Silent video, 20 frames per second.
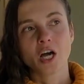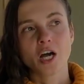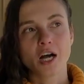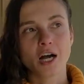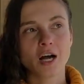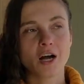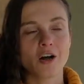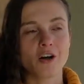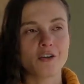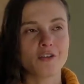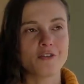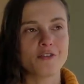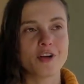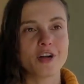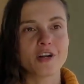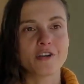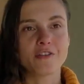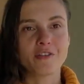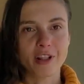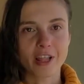
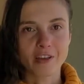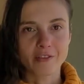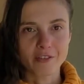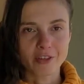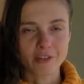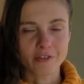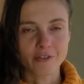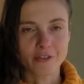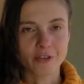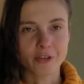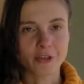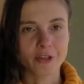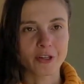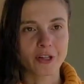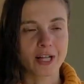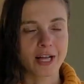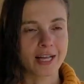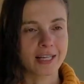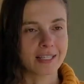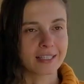very
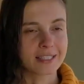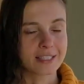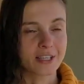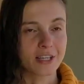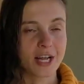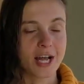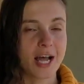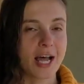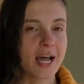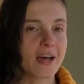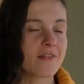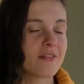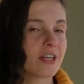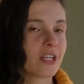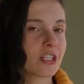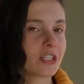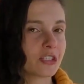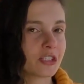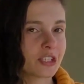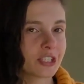flavorful, and it's gonna have a
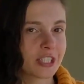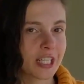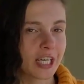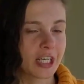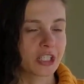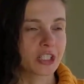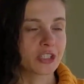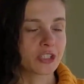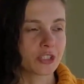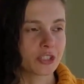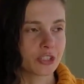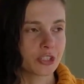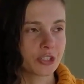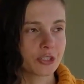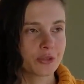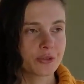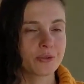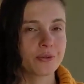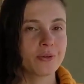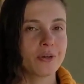good texture
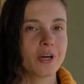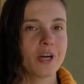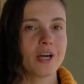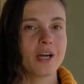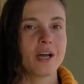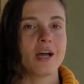too.